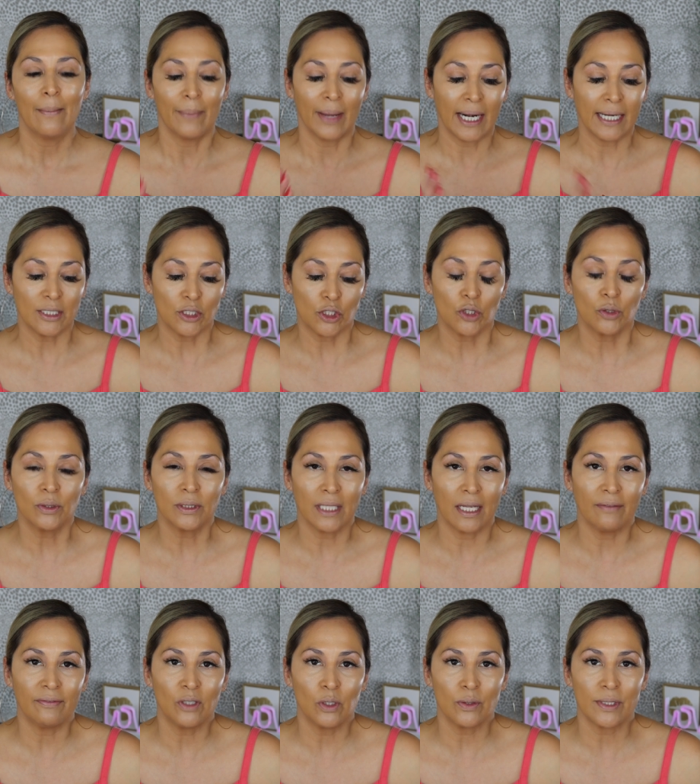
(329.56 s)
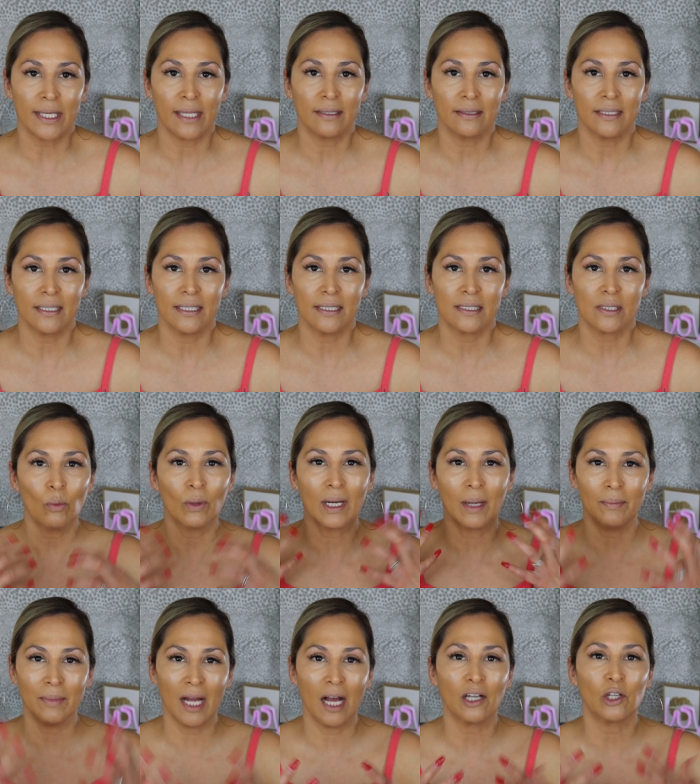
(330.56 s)
but I do love using this when
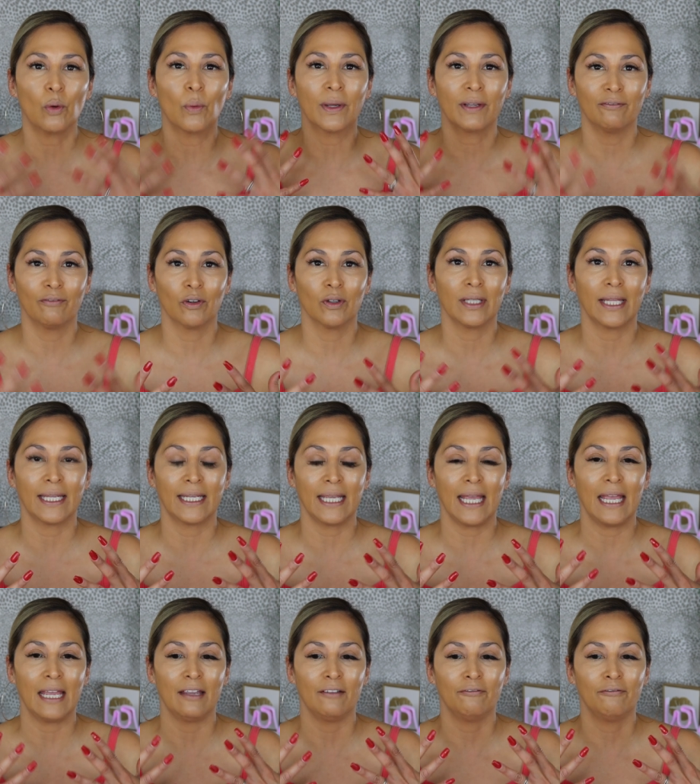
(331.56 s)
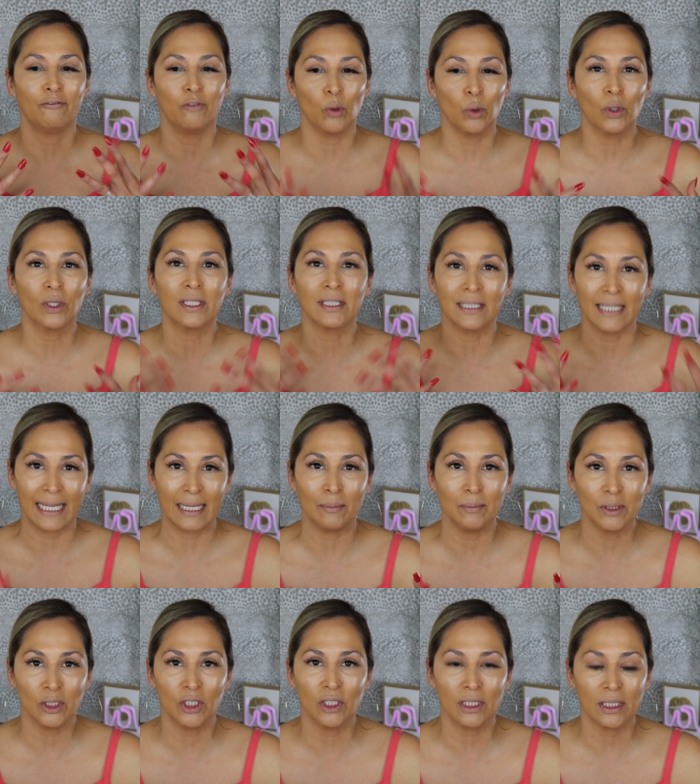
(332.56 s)
I'm not going for like a full
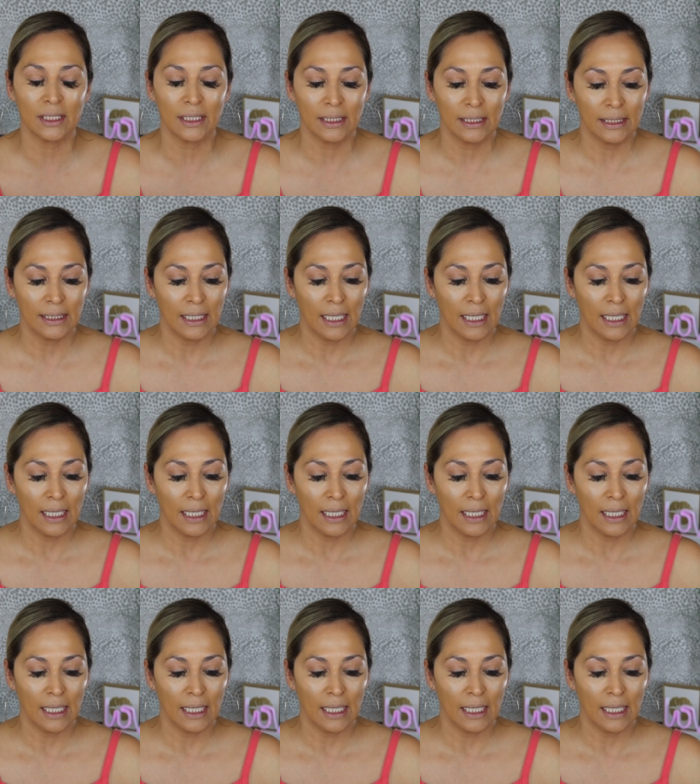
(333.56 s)
glam look.